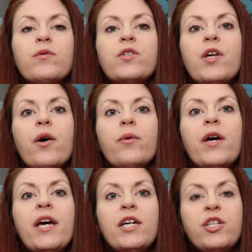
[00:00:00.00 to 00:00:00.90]
So
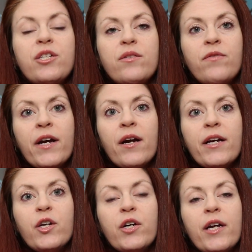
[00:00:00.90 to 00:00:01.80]
she's very
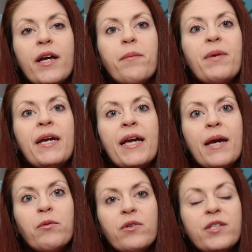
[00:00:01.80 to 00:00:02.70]
good at being
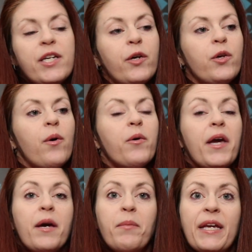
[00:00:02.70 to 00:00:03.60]
able to tell you,
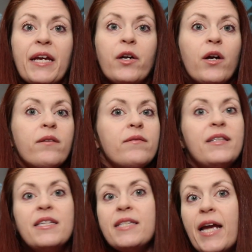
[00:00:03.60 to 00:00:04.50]
okay, a beginner,
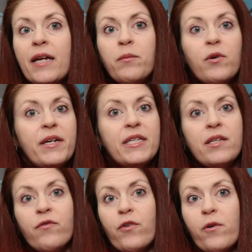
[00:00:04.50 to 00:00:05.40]
this animal
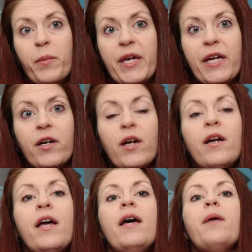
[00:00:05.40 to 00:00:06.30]
isn't for a beginner,
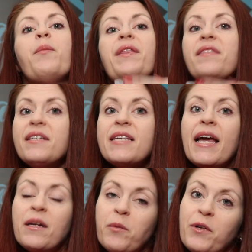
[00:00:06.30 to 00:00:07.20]
but this
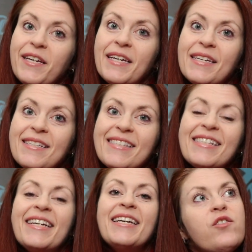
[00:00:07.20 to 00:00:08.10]
animal is.
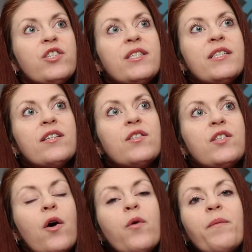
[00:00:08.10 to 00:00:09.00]
There are just
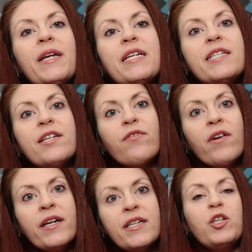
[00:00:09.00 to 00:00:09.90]
so many
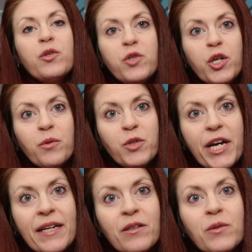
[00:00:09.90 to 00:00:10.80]
different YouTube
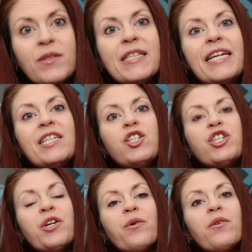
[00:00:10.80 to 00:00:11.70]
channels in
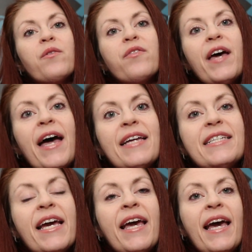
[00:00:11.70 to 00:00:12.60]
general
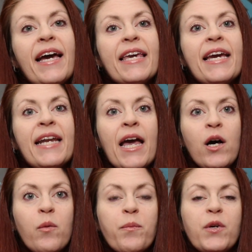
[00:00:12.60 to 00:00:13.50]
that can
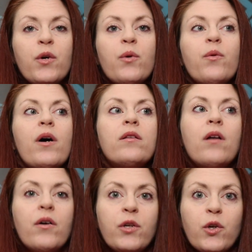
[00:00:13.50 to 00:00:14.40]
help you
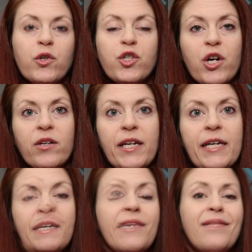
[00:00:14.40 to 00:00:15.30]
along your
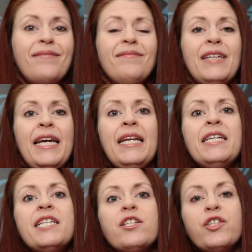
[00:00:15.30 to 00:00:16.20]
journey. In
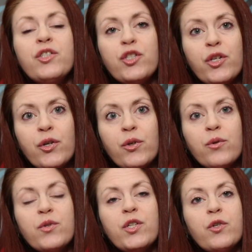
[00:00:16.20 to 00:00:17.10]
addition
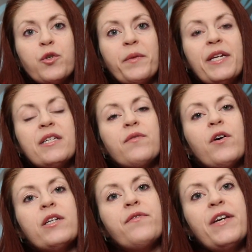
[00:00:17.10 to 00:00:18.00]
to social media as
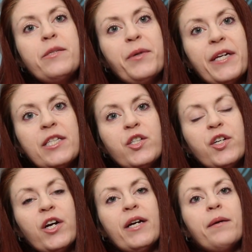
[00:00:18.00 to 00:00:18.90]
far as Facebook,
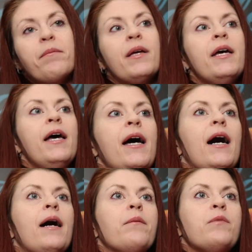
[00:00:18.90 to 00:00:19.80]
Instagram,
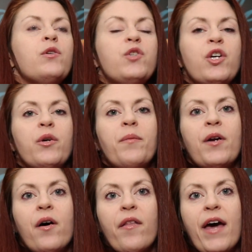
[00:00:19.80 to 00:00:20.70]
YouTube
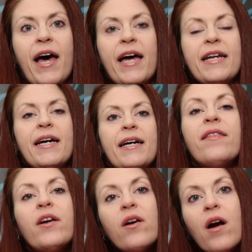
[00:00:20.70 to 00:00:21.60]
and all that,
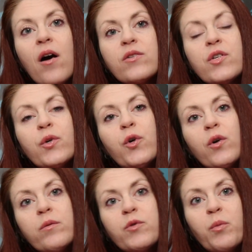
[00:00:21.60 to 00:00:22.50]
there are also
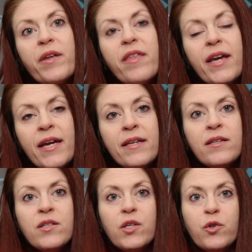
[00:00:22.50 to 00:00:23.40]
groups within
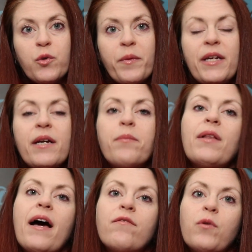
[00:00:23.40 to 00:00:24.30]
the social media
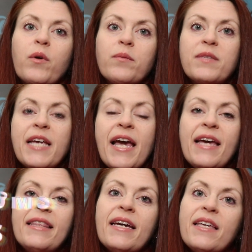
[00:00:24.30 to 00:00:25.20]
platforms
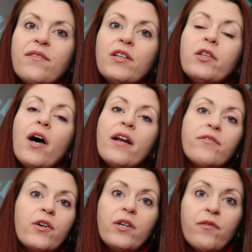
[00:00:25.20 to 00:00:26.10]
that give a lot
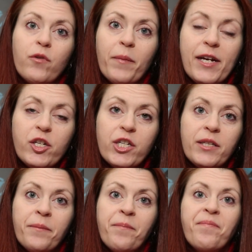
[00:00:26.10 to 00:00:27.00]
of good
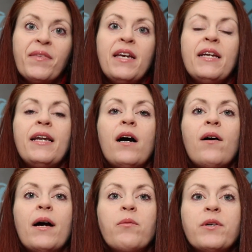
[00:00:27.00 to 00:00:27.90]
information. Now,
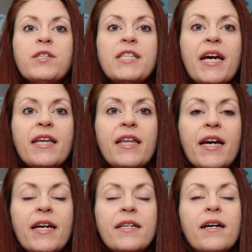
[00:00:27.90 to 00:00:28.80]
I will say
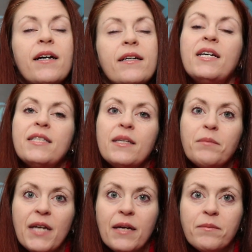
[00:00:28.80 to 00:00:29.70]
that
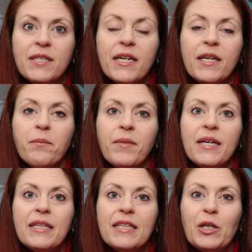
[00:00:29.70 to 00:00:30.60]
sometimes they can be
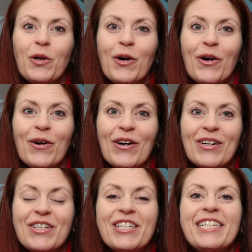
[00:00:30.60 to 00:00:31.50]
a little
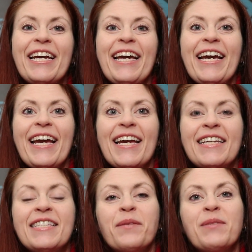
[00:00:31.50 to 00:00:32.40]
harsh,
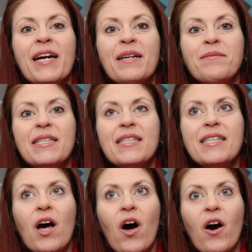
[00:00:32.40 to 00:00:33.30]
and sometimes it's
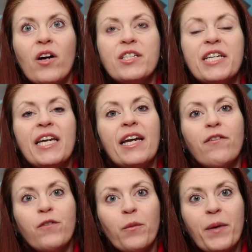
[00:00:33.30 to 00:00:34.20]
hard to get
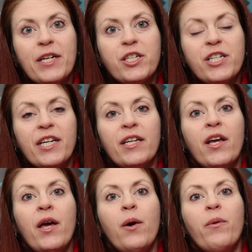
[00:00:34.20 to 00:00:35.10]
information
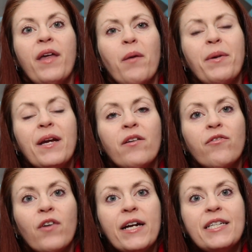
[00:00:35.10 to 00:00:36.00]
without being
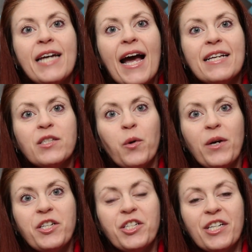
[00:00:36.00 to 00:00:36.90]
afraid to ask
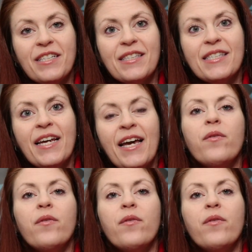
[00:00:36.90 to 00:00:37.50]
questions.